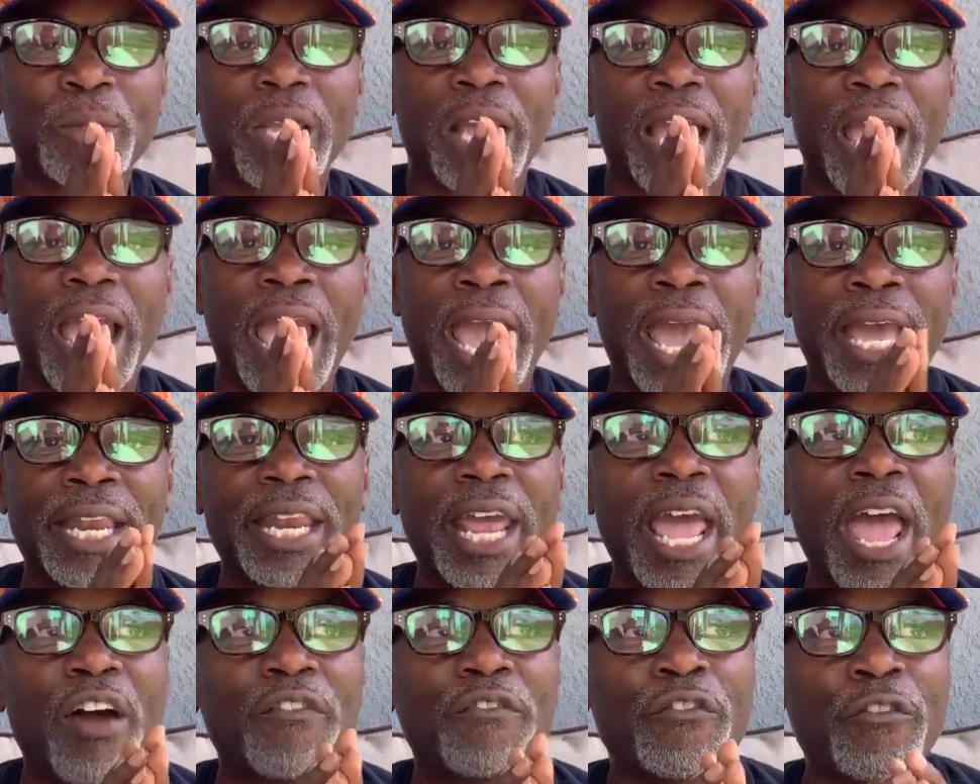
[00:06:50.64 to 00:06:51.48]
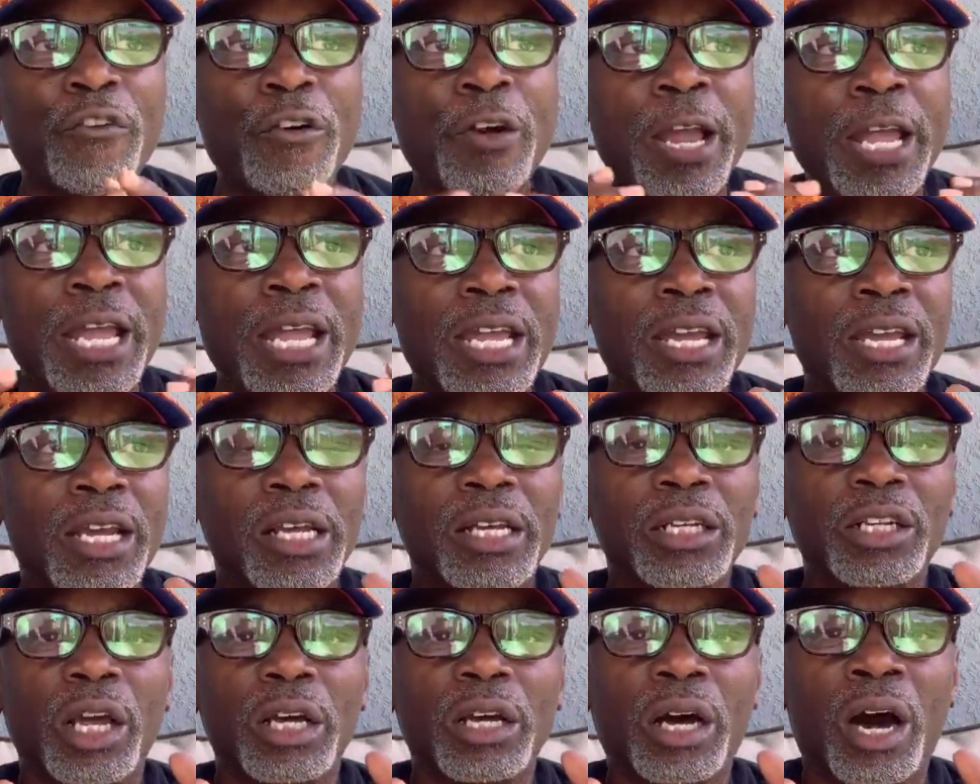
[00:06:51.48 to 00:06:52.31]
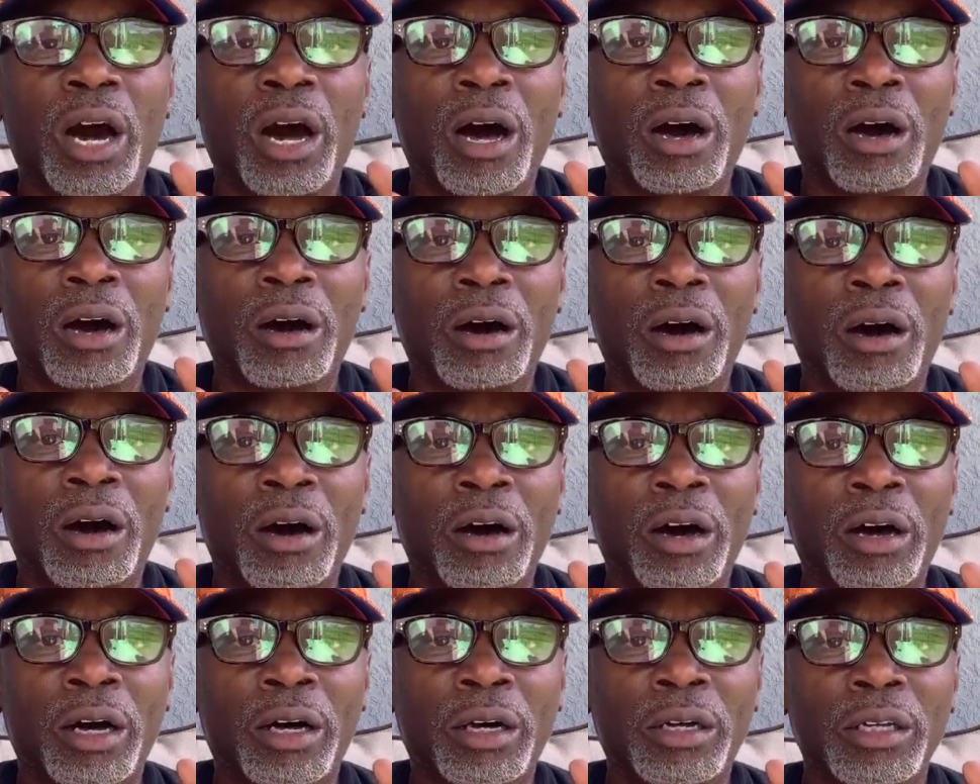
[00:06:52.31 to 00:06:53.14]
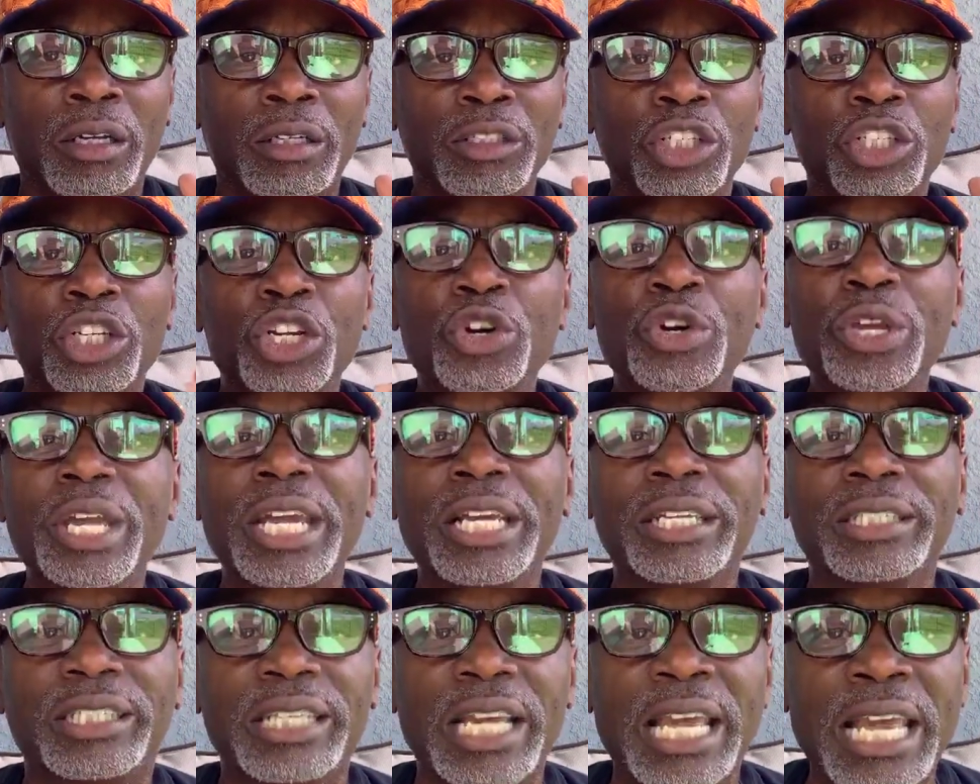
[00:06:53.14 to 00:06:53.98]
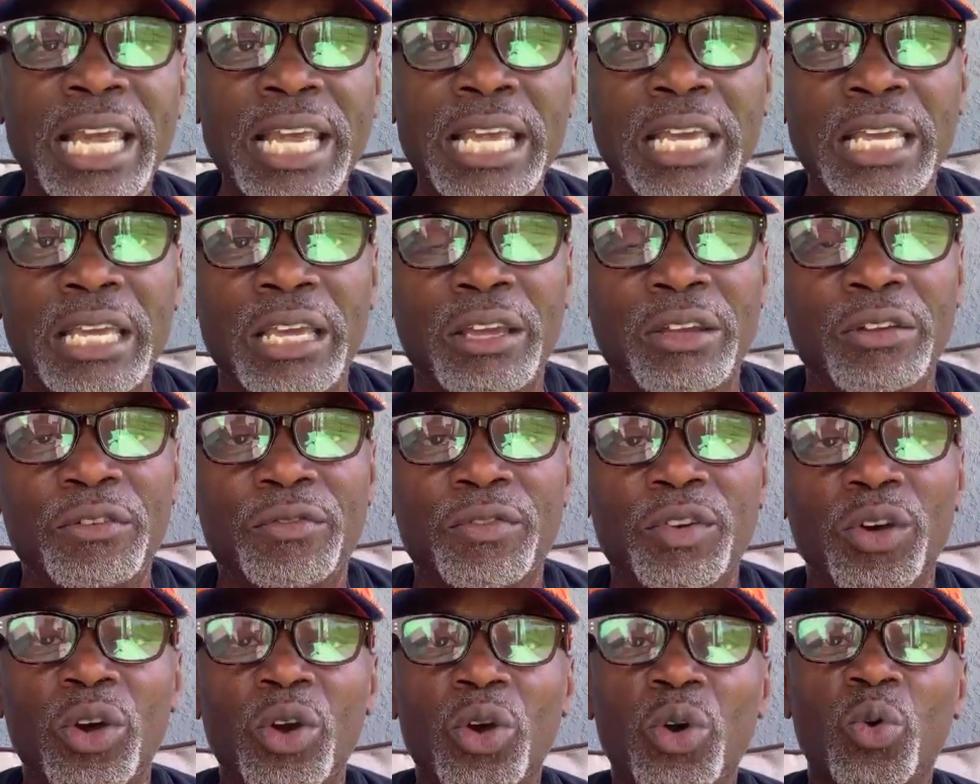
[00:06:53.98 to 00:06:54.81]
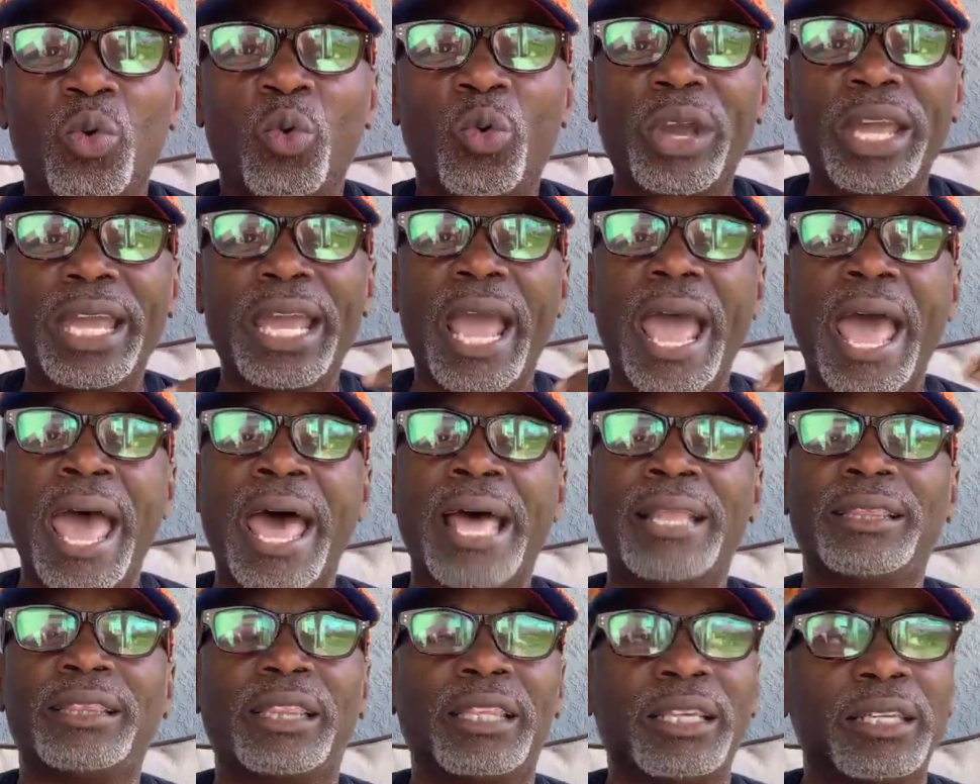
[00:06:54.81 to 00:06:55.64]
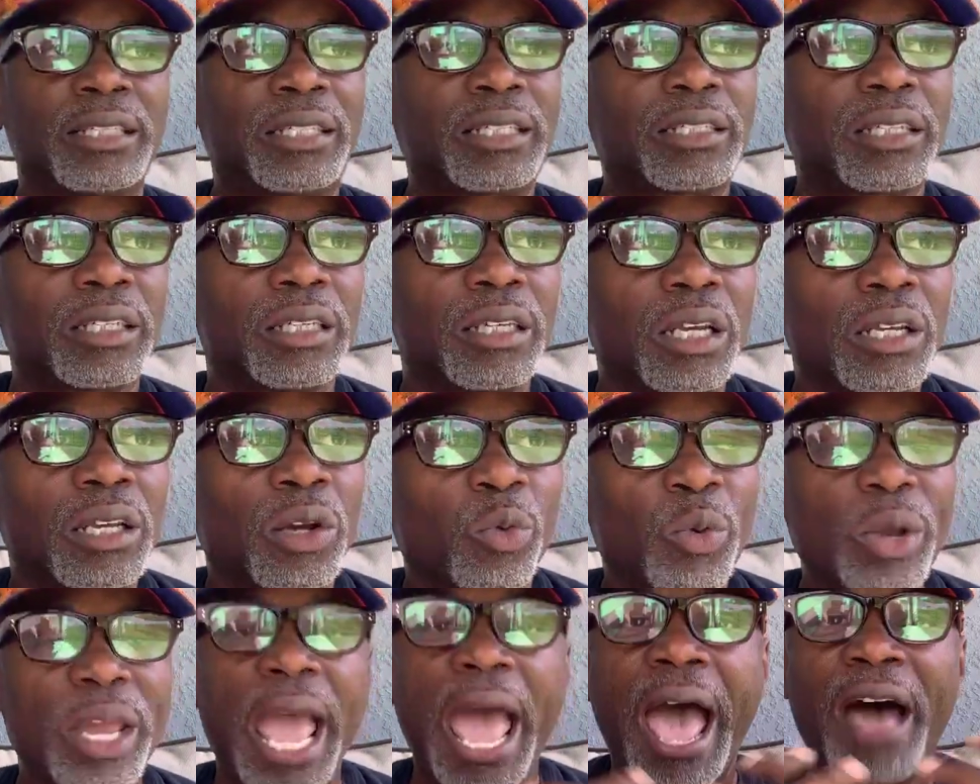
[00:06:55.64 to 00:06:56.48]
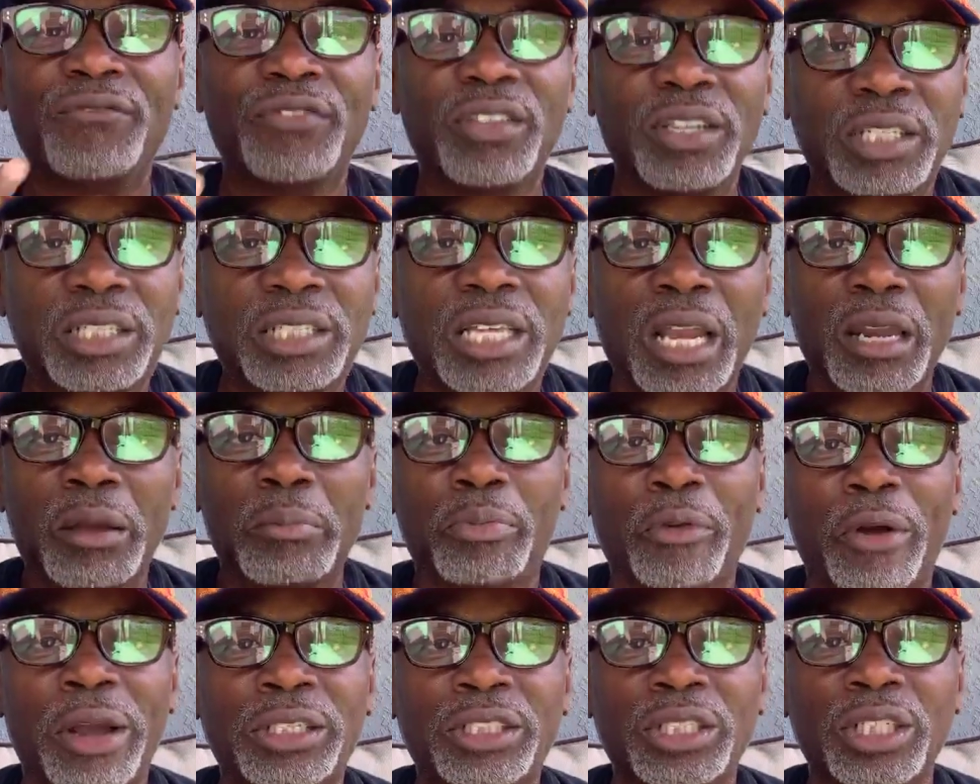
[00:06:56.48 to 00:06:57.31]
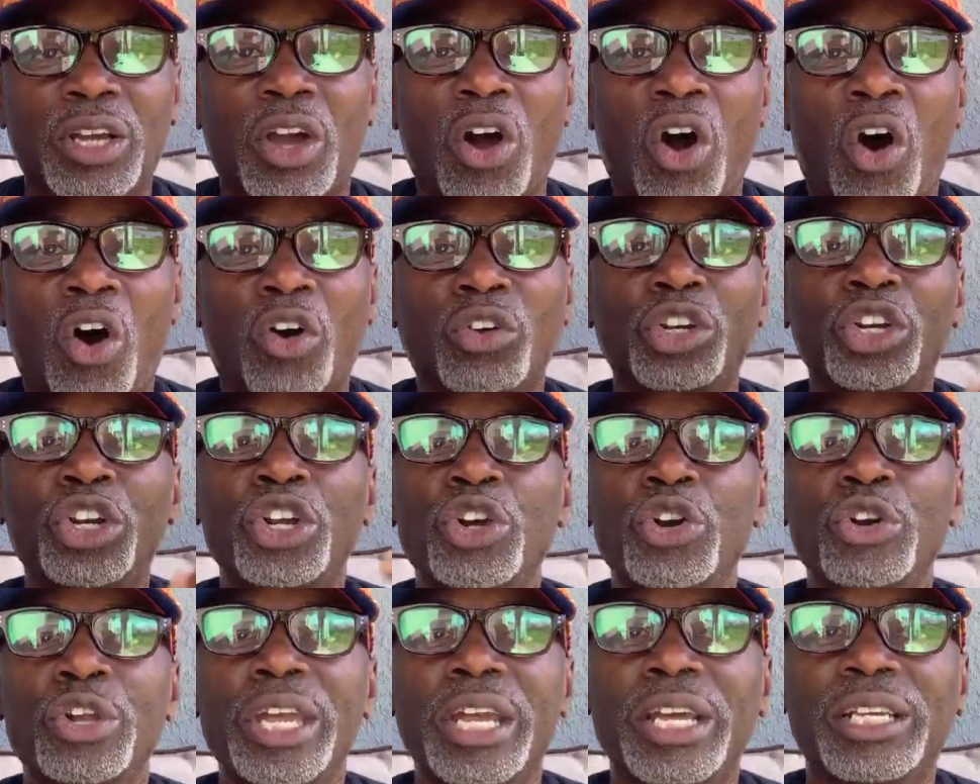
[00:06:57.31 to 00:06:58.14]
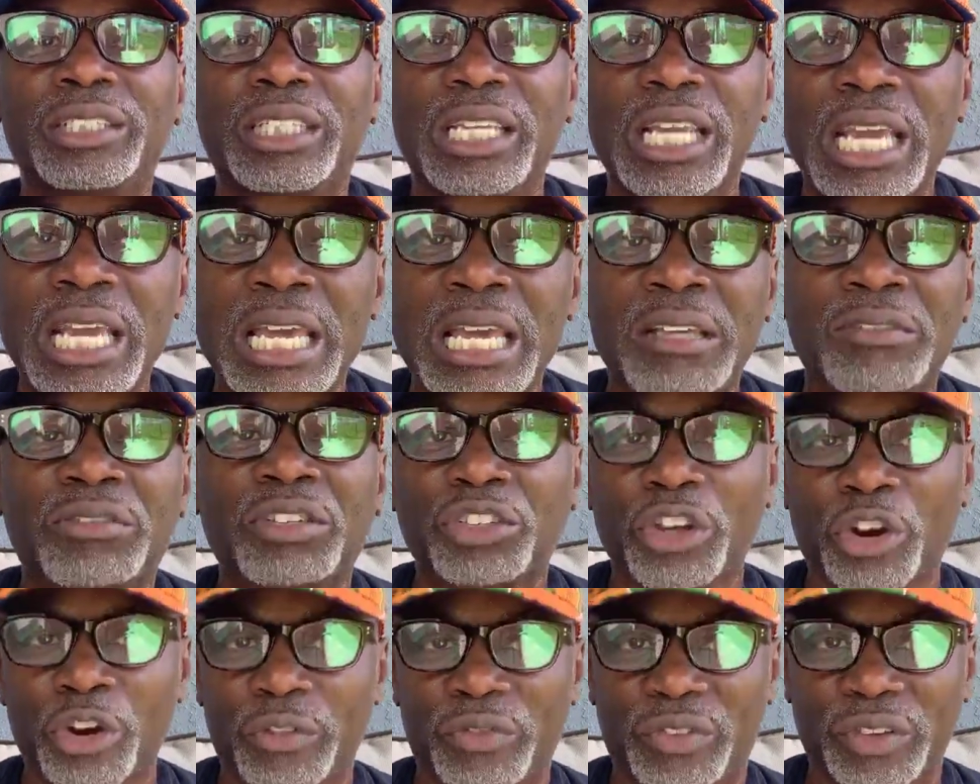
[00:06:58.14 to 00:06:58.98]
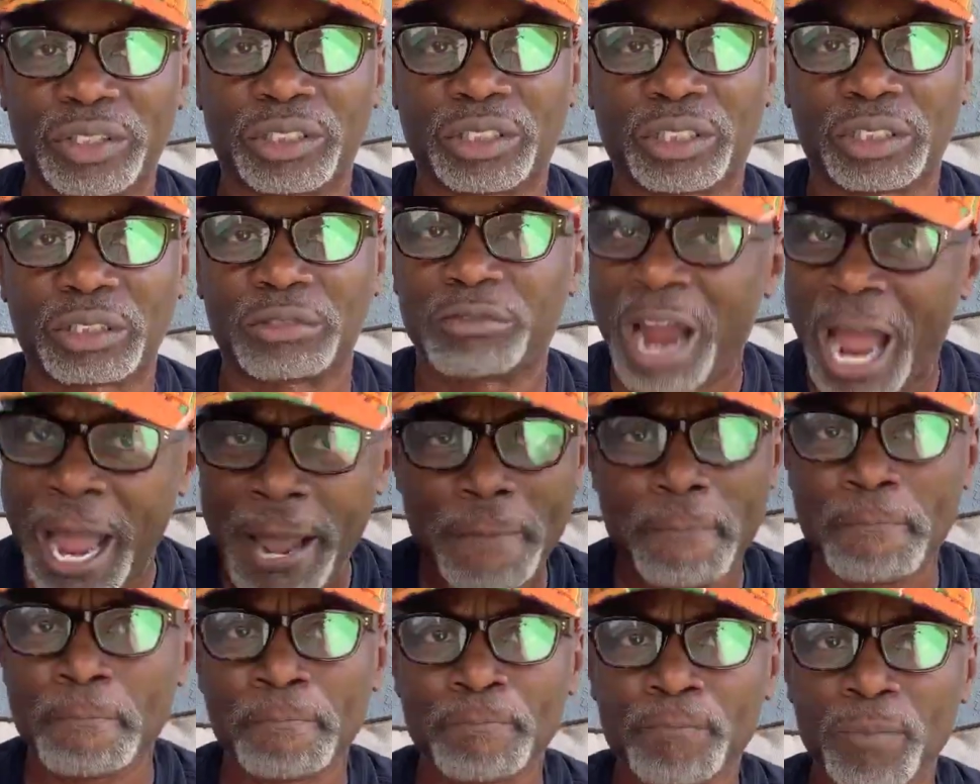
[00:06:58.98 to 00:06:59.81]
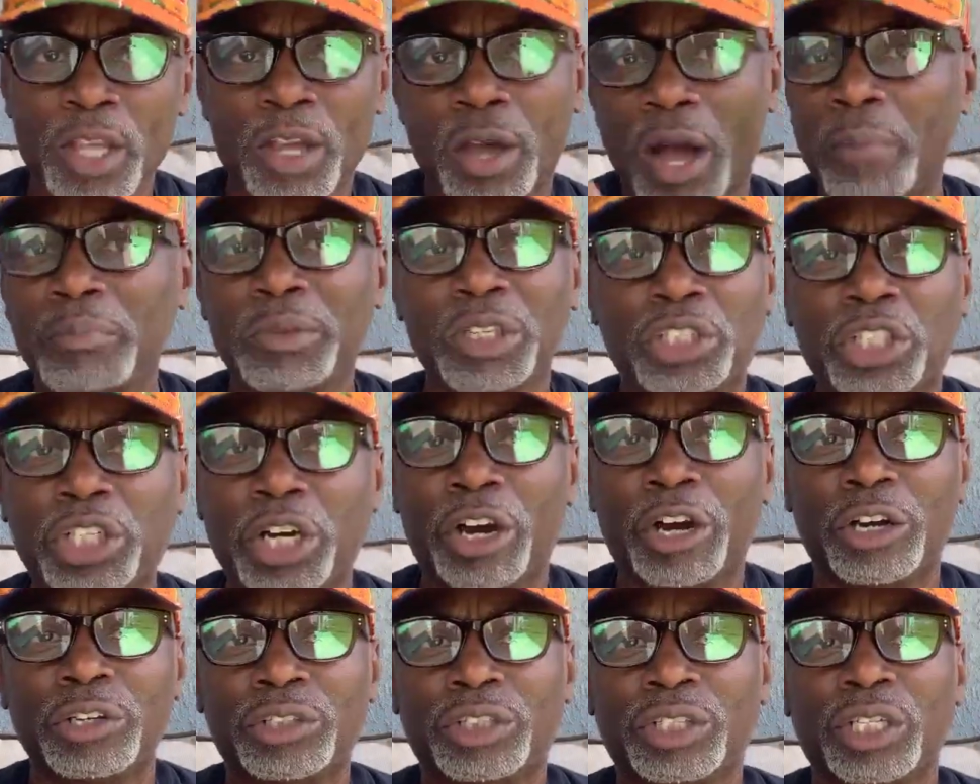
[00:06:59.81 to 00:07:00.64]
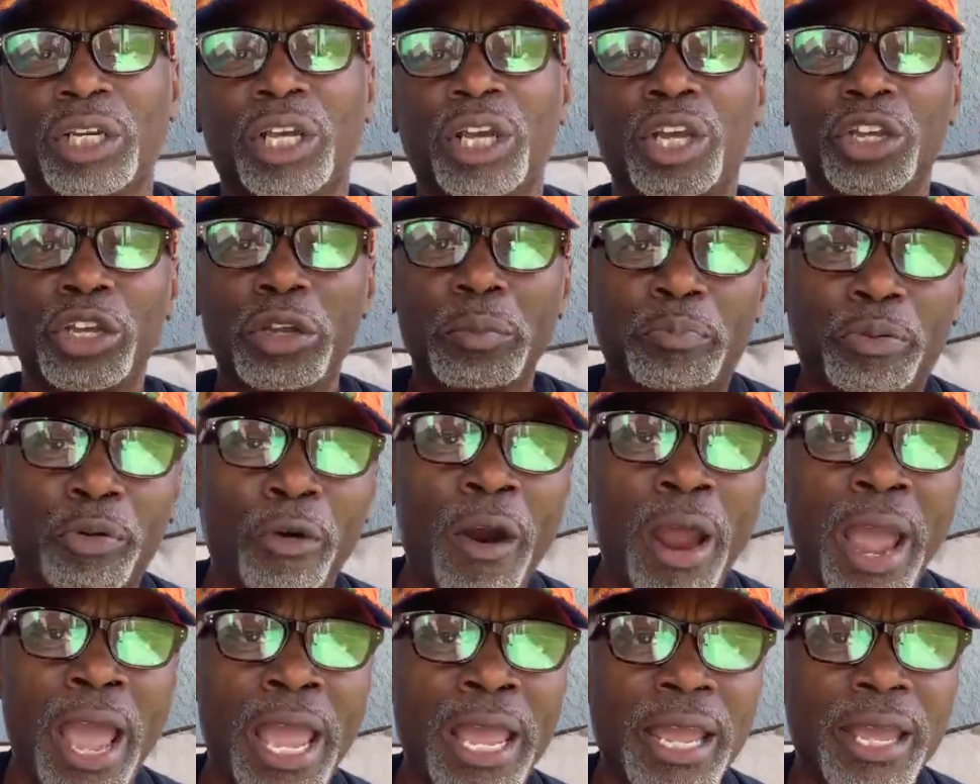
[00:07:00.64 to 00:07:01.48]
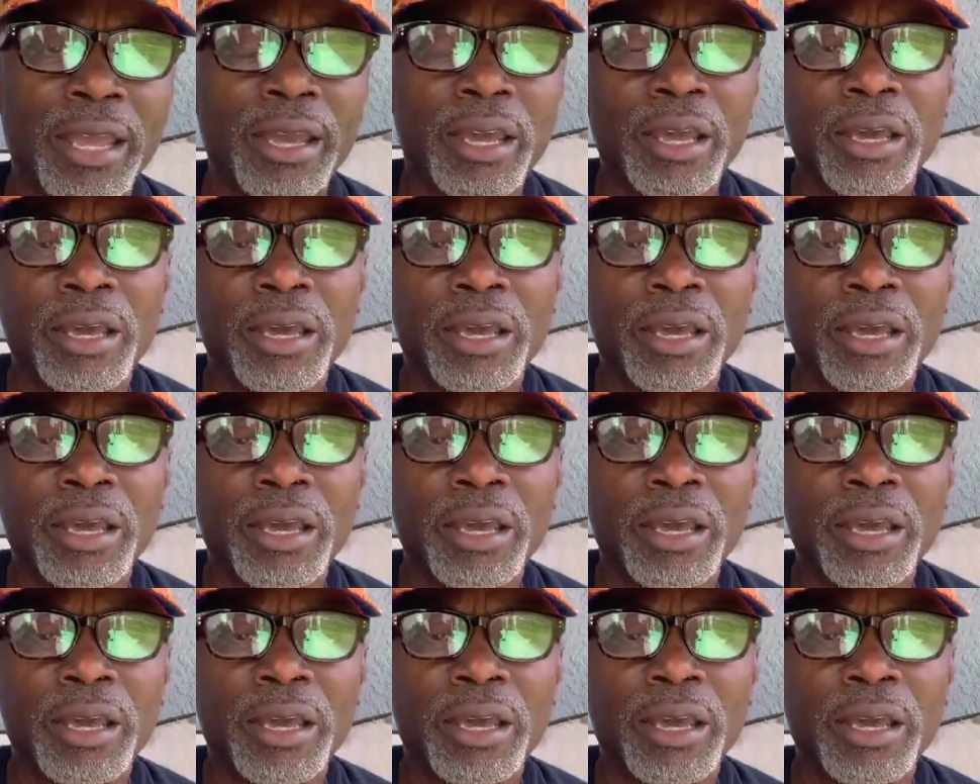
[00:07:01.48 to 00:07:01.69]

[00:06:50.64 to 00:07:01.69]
And every New Year's Eve, we have this celebration called New Year's Eve service, right? Come to church, you pray.